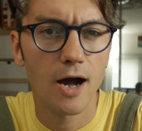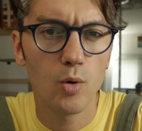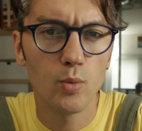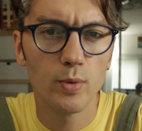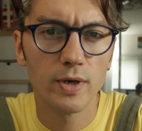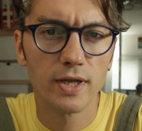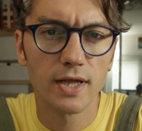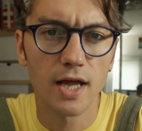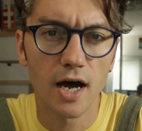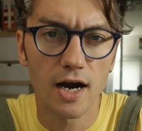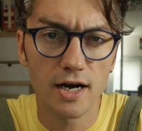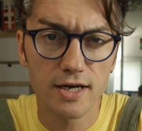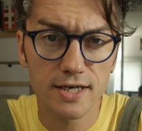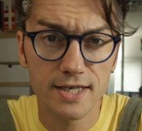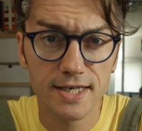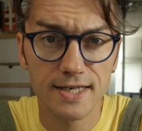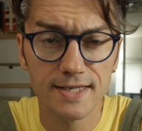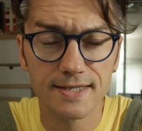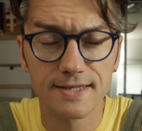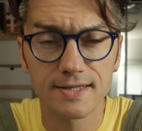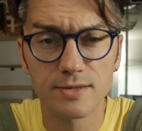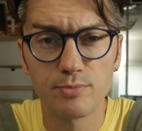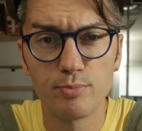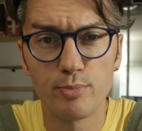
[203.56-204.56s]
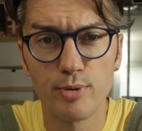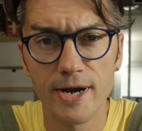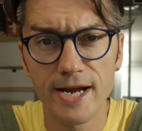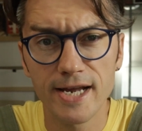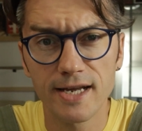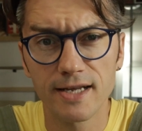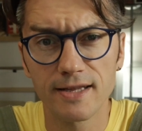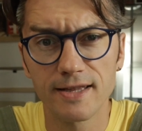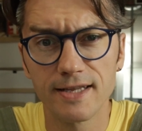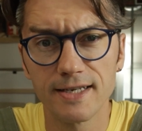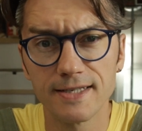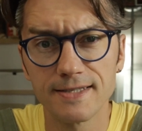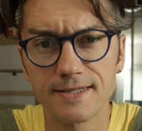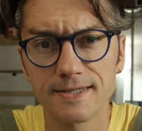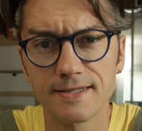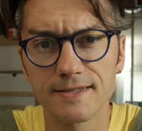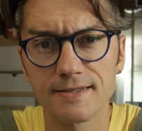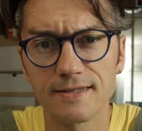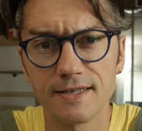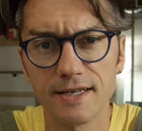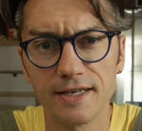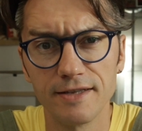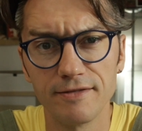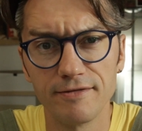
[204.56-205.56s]
How will artists bring
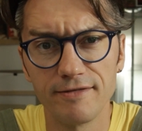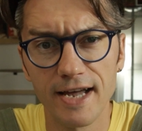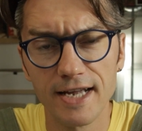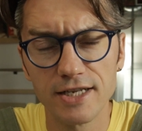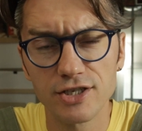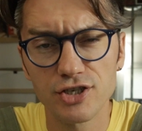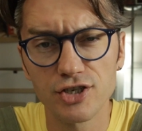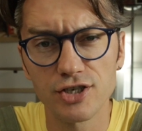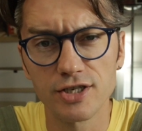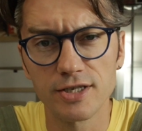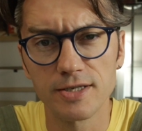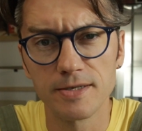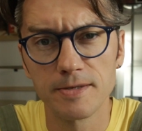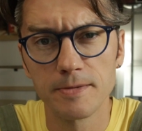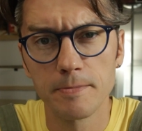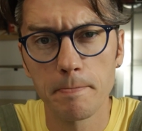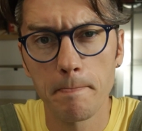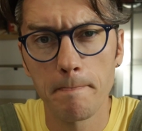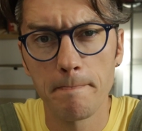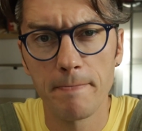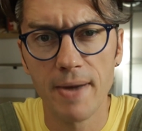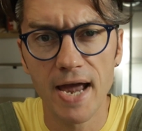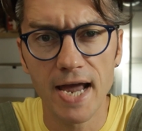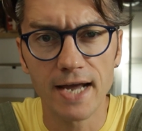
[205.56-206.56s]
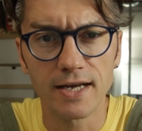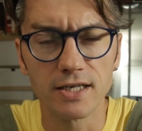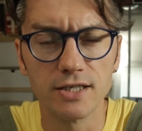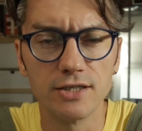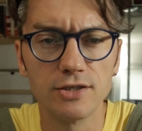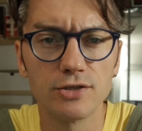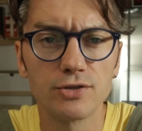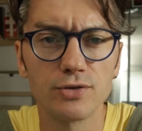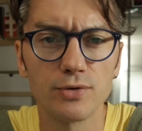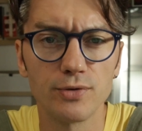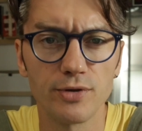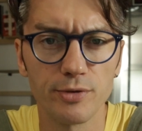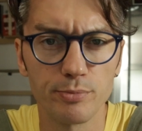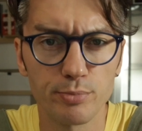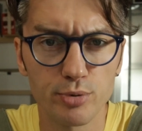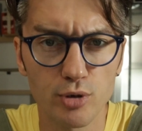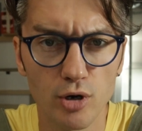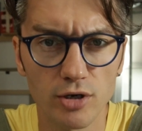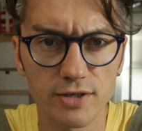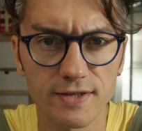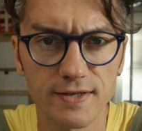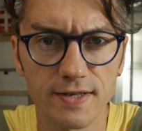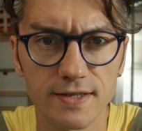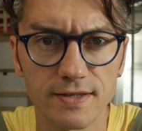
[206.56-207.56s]
this invention back into the
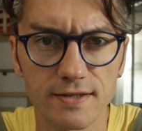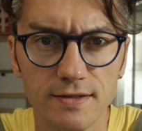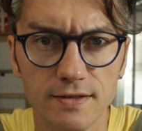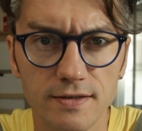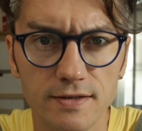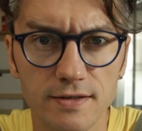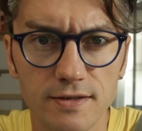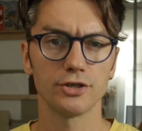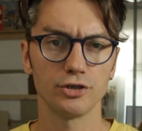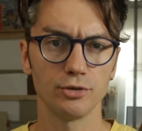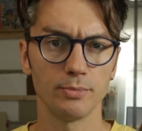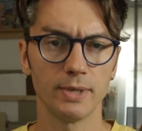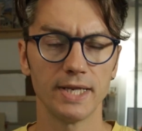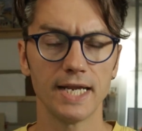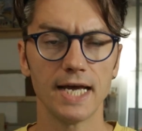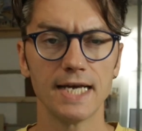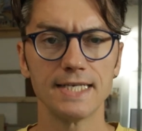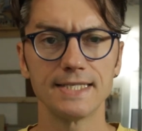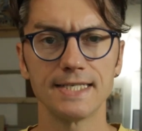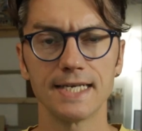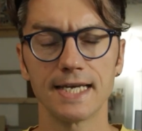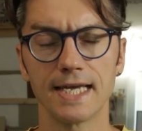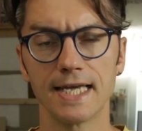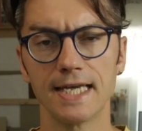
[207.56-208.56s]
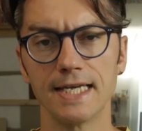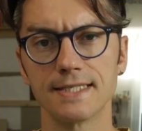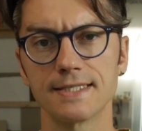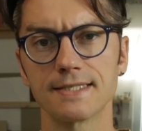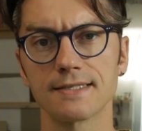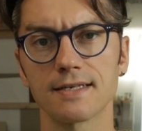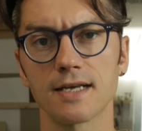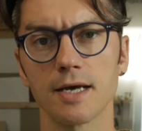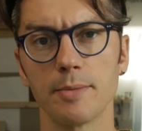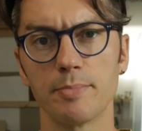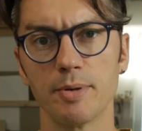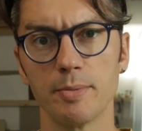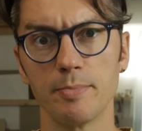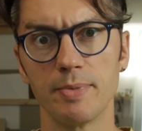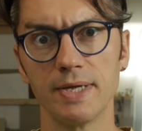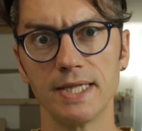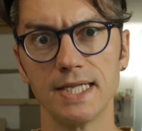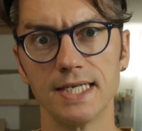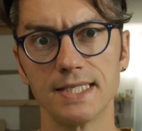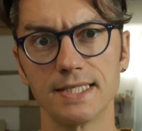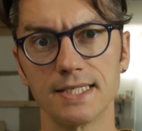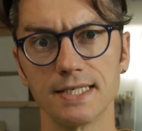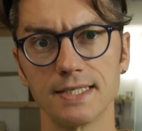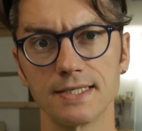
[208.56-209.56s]
process, humanizing its
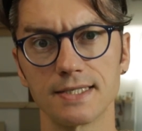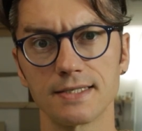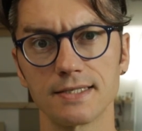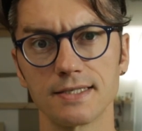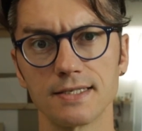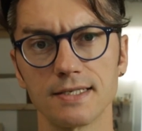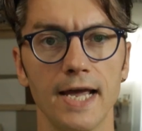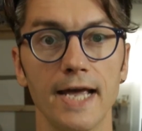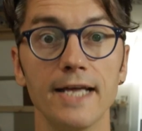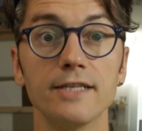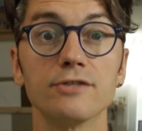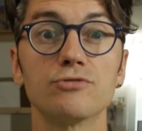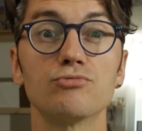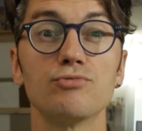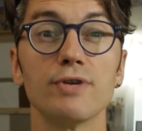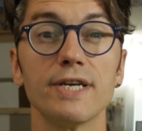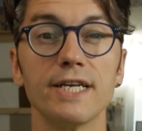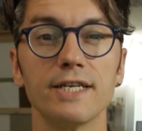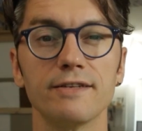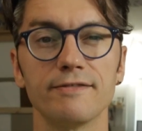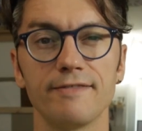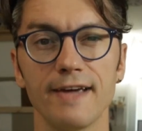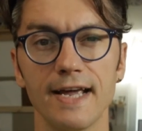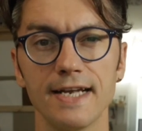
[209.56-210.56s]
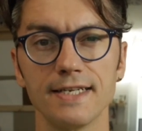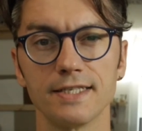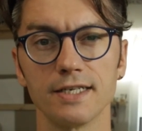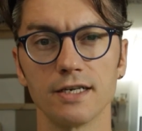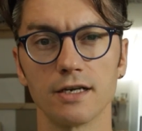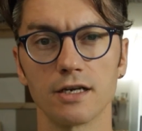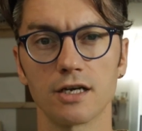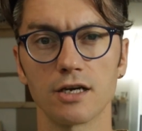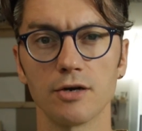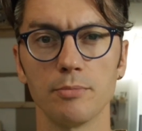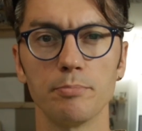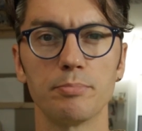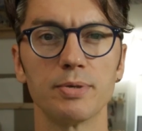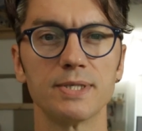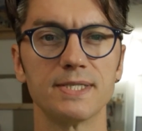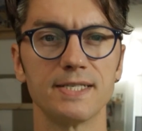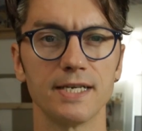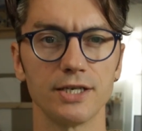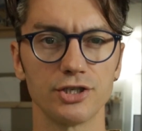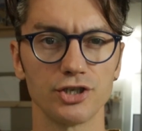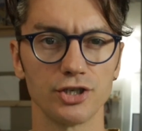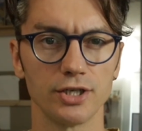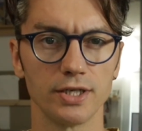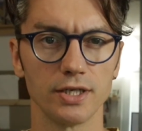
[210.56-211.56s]
capabilities and reinventing
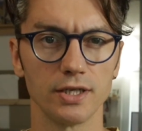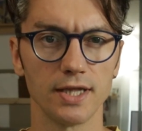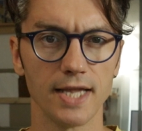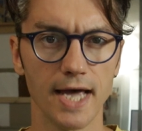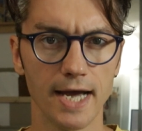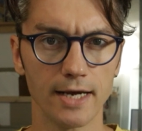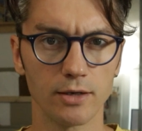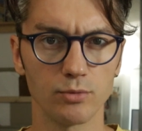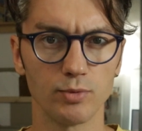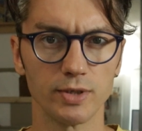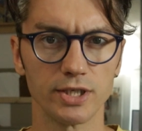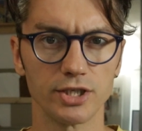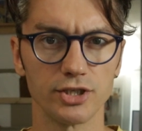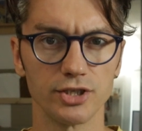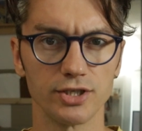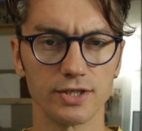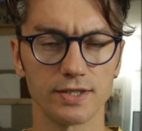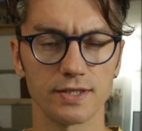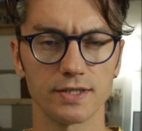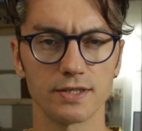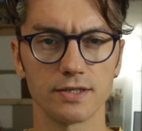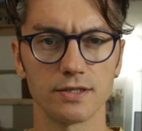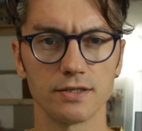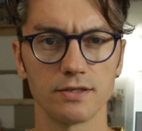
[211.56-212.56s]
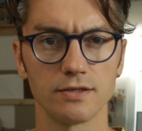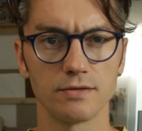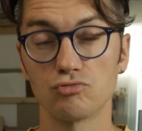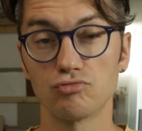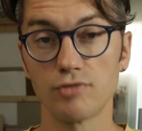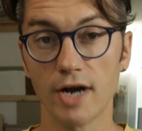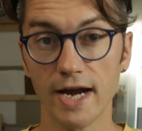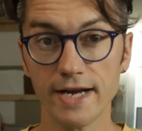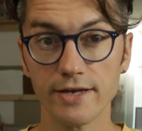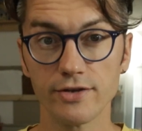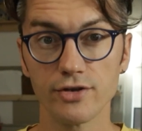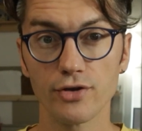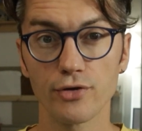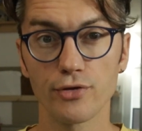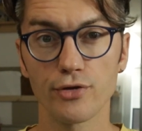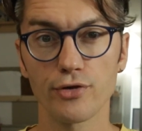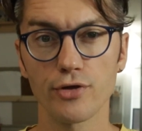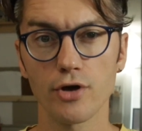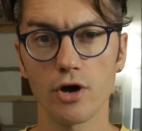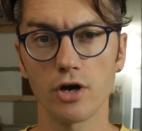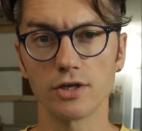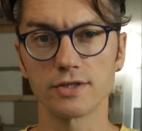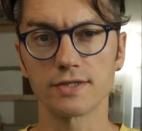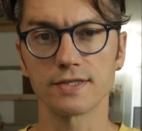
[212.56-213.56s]
compositional languages? Write your
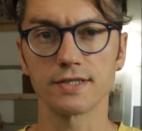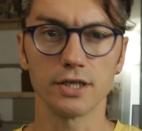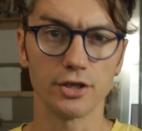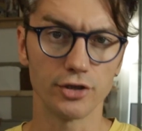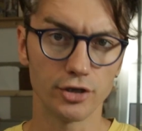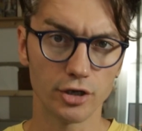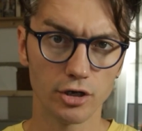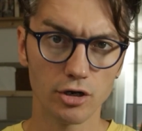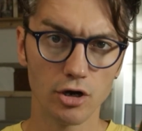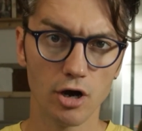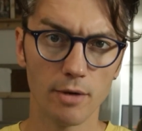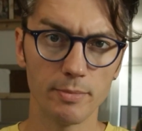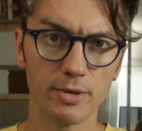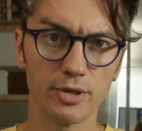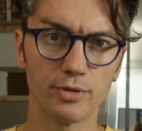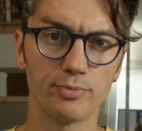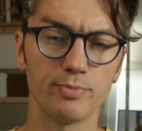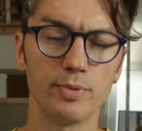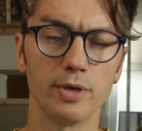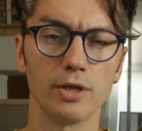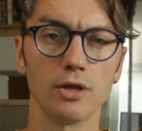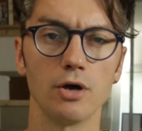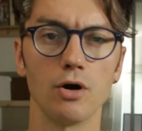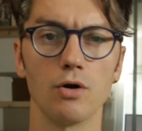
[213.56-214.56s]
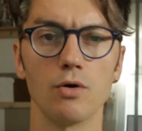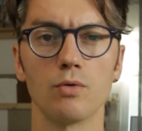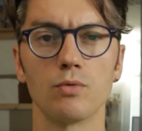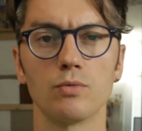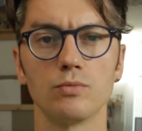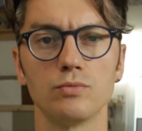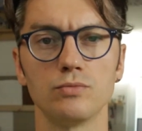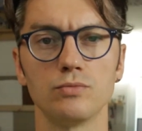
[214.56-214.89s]
thoughts in the comment below.